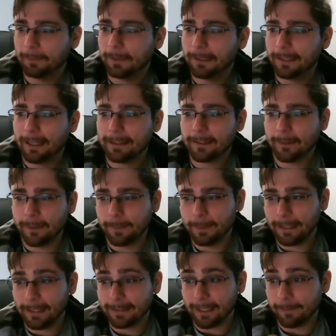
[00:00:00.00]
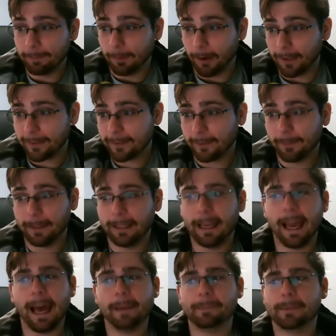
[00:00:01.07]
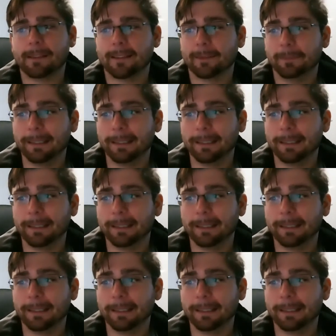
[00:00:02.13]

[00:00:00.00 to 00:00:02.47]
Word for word: but that's only because I've bought so many apps